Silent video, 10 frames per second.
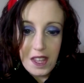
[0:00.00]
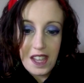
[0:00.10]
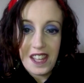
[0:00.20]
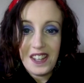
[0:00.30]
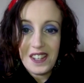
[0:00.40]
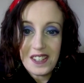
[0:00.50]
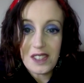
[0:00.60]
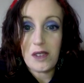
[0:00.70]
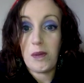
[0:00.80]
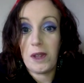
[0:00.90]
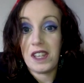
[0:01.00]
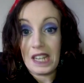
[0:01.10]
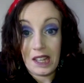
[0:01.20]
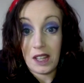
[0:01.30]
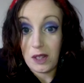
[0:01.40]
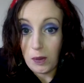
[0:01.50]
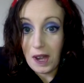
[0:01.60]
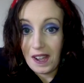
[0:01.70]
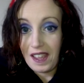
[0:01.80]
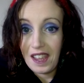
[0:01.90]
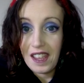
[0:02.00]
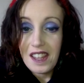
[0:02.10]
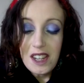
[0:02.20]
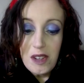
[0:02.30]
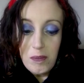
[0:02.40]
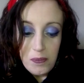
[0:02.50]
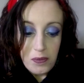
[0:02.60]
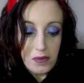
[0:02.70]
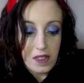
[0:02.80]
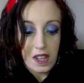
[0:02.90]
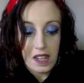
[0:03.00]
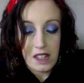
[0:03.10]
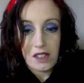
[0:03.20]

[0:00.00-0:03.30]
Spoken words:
yeah. So if I'm looking down, that's why. Okay,